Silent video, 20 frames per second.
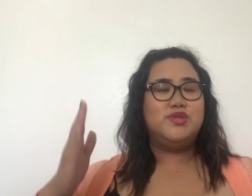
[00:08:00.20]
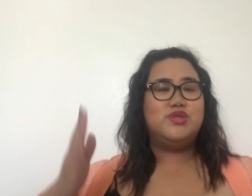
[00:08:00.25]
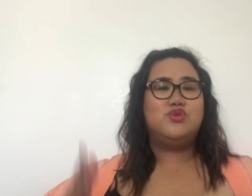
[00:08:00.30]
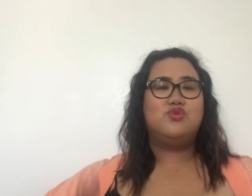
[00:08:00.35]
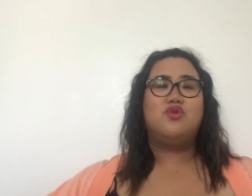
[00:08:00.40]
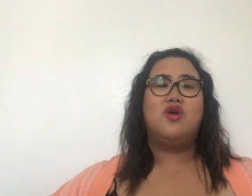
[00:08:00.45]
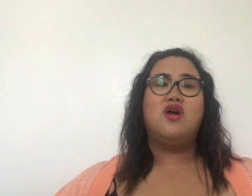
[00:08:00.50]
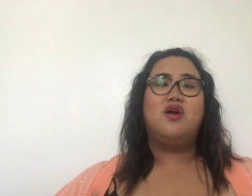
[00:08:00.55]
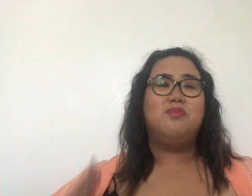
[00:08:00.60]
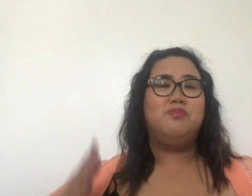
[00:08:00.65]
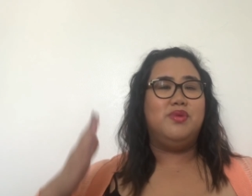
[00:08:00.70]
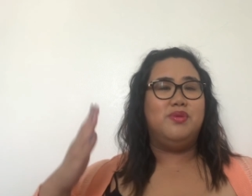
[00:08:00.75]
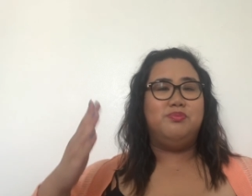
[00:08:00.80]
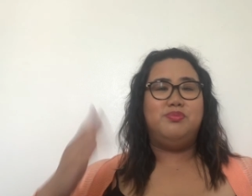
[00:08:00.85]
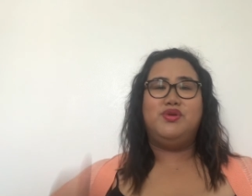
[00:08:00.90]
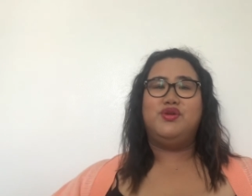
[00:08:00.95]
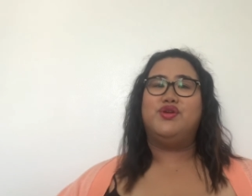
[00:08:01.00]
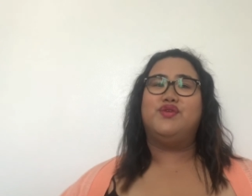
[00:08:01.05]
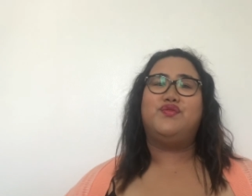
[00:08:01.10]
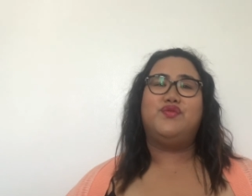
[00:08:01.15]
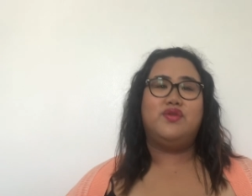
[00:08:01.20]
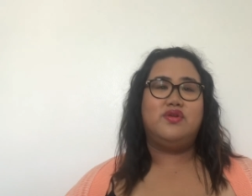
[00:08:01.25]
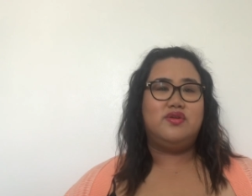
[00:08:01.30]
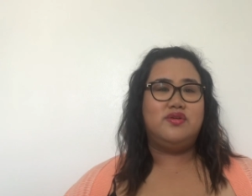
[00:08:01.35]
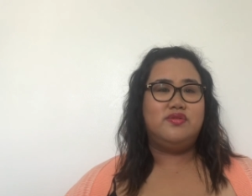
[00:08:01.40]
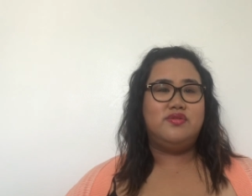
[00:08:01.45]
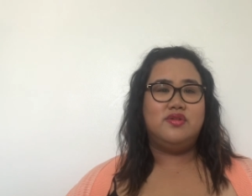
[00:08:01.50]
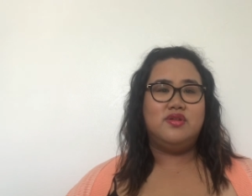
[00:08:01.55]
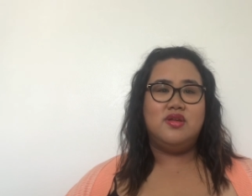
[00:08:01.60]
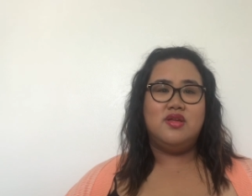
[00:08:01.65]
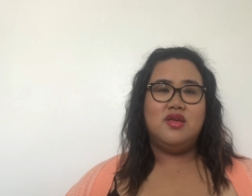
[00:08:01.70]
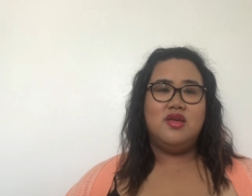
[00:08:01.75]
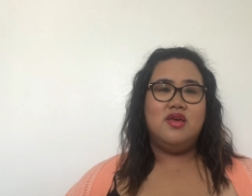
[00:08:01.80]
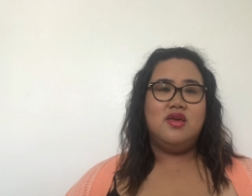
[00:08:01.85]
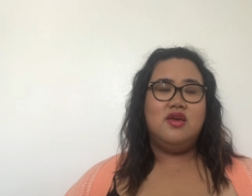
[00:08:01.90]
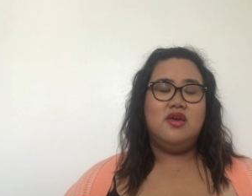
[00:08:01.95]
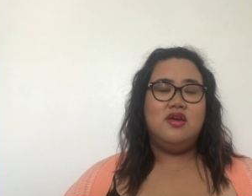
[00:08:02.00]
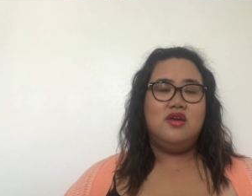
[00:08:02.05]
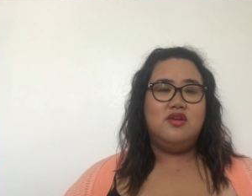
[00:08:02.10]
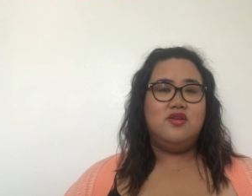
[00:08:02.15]
be strong, be beautiful.
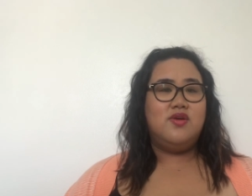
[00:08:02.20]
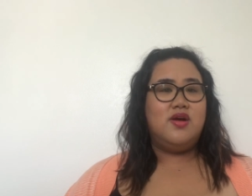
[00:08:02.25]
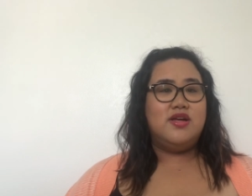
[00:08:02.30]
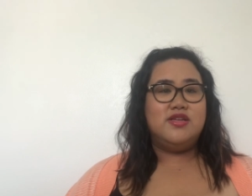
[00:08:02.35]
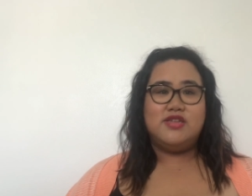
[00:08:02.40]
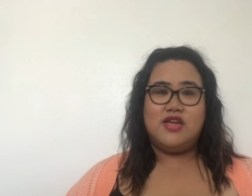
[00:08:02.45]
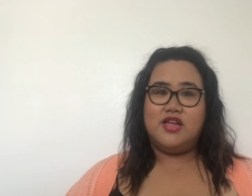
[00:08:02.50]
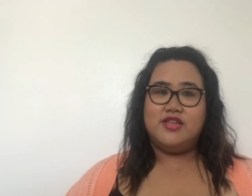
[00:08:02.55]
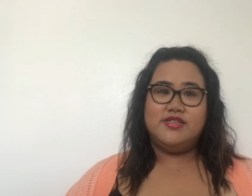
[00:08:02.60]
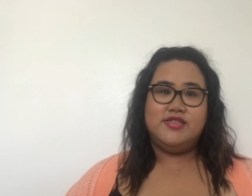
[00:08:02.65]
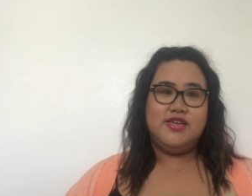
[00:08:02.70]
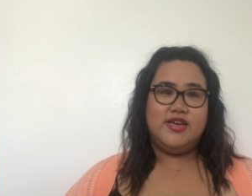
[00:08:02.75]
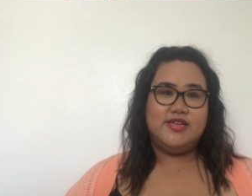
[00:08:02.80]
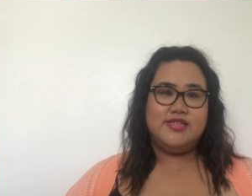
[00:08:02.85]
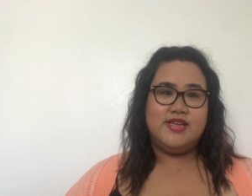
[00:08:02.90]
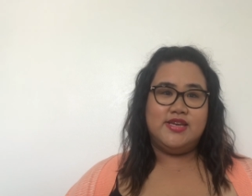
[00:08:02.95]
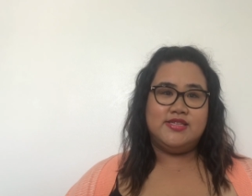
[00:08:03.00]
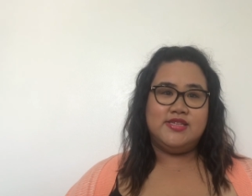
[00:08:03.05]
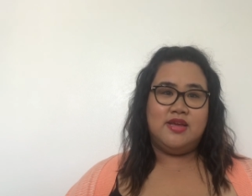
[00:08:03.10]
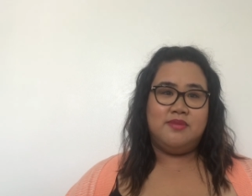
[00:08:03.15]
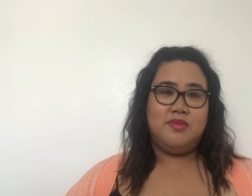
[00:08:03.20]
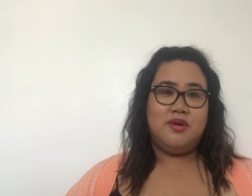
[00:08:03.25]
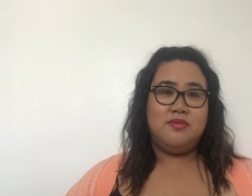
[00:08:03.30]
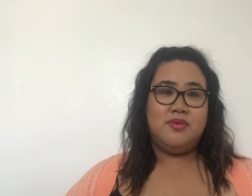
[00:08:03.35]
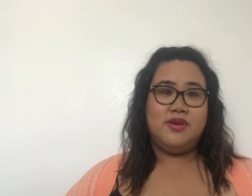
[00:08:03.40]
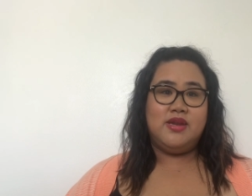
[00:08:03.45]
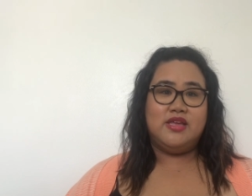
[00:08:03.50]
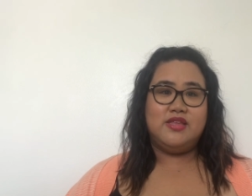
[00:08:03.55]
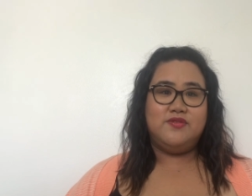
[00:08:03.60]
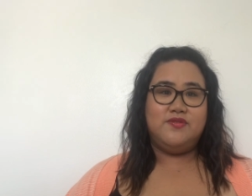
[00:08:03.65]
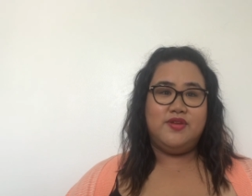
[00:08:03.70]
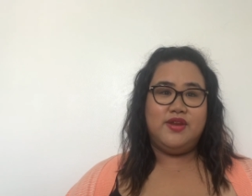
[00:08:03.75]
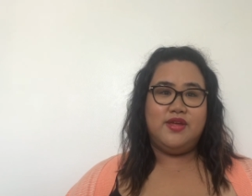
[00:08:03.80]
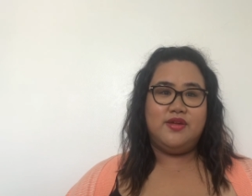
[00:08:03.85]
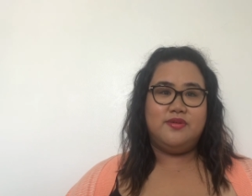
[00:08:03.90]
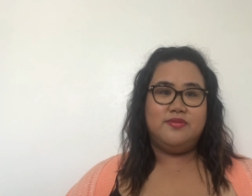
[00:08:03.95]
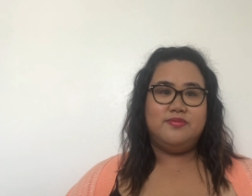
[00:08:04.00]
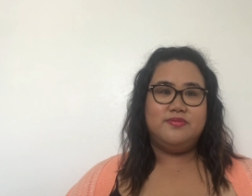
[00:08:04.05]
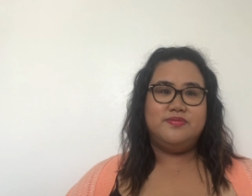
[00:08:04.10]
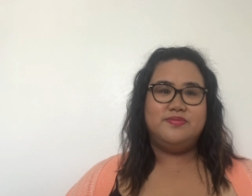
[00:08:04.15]
You know, I'll, I'll see you guys next time on my next
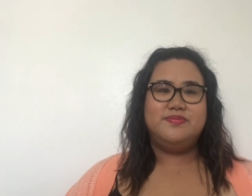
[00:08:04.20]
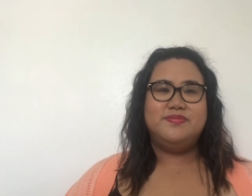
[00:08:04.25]
video.